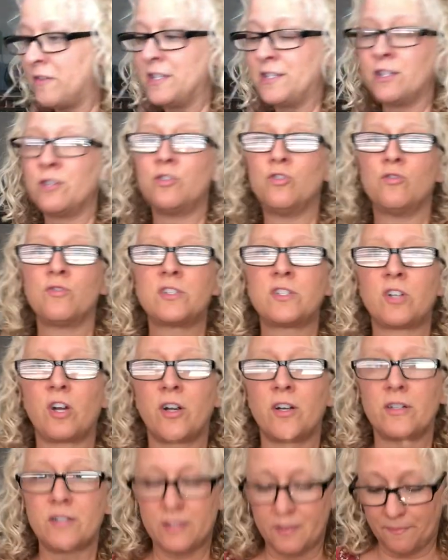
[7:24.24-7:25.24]
is a new
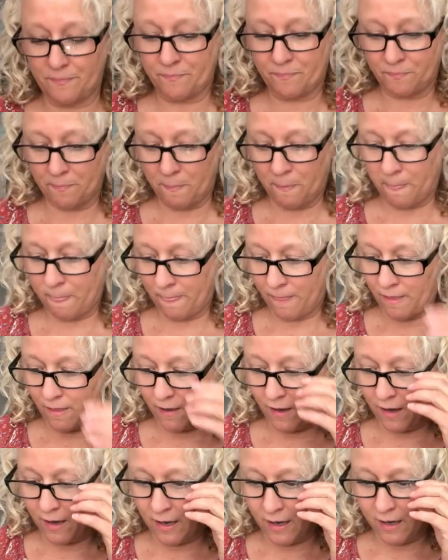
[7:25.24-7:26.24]
start.
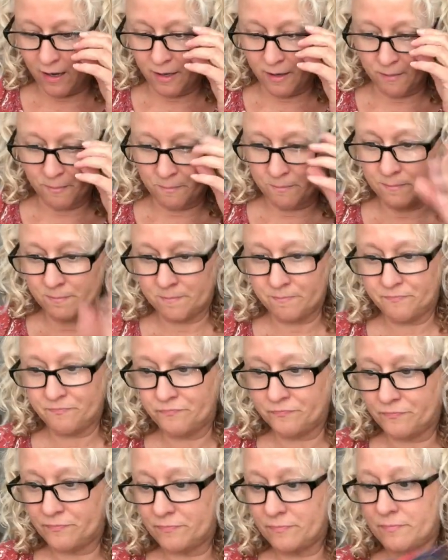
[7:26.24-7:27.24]
Um,
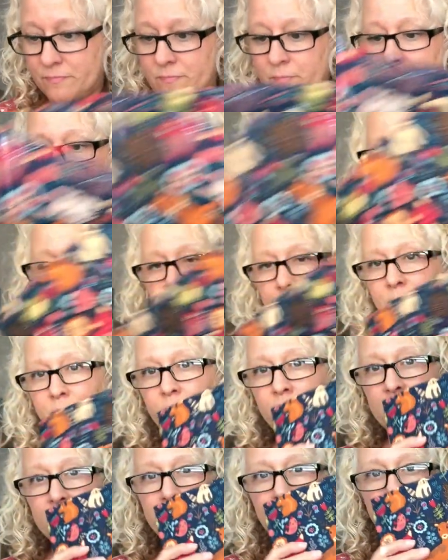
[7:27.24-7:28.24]
this
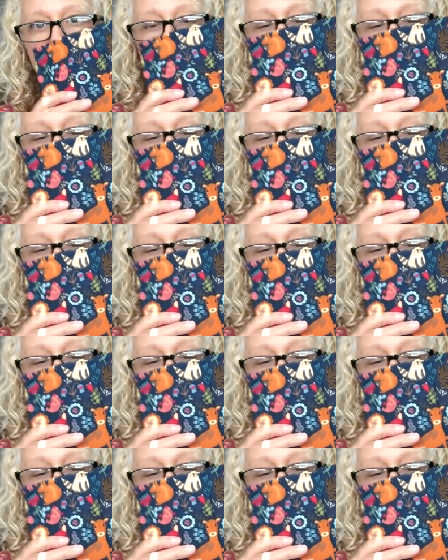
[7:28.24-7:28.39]
project